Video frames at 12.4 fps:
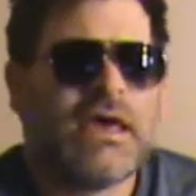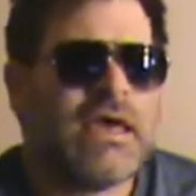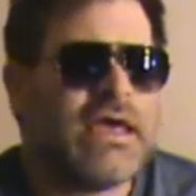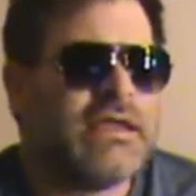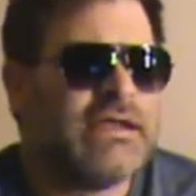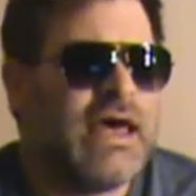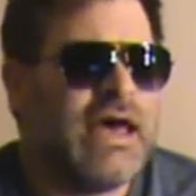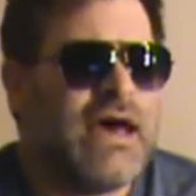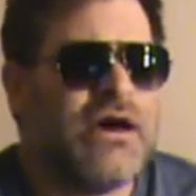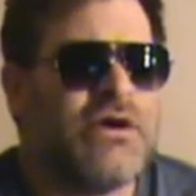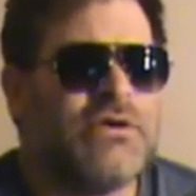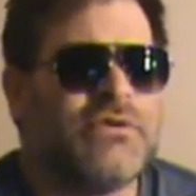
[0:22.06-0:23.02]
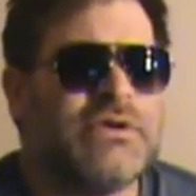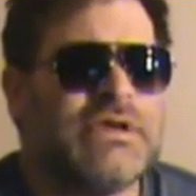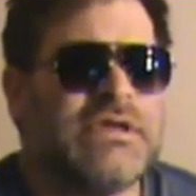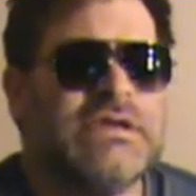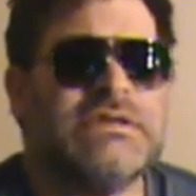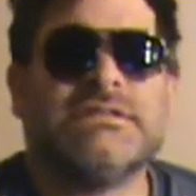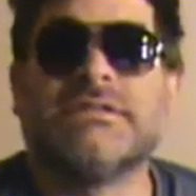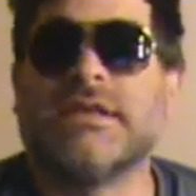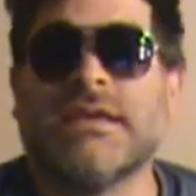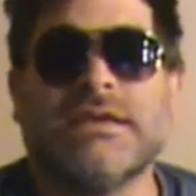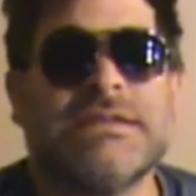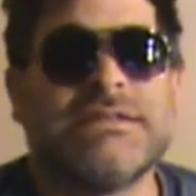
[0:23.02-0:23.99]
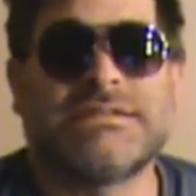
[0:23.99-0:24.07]
And now he's
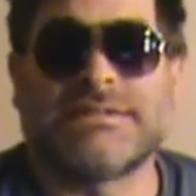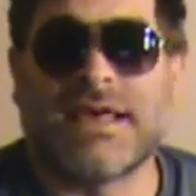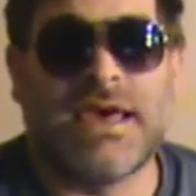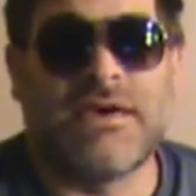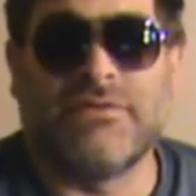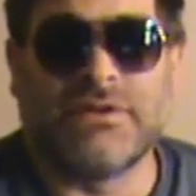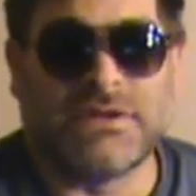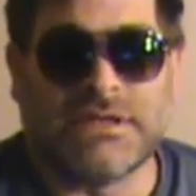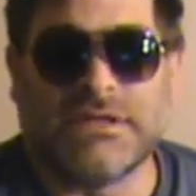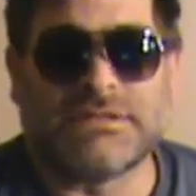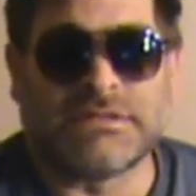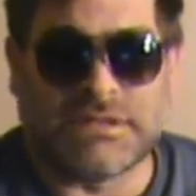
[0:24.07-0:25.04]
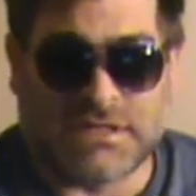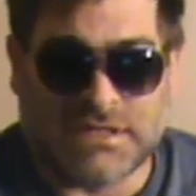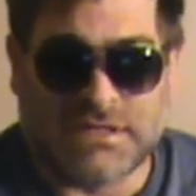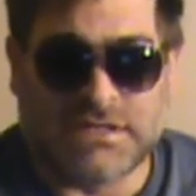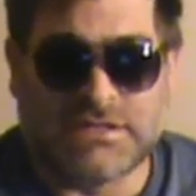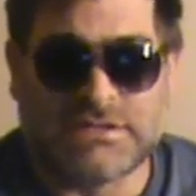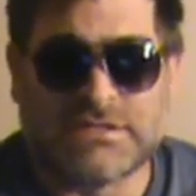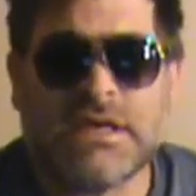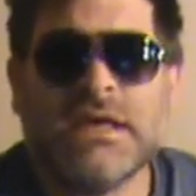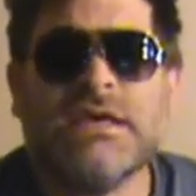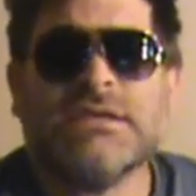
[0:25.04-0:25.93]
in his 70s and he's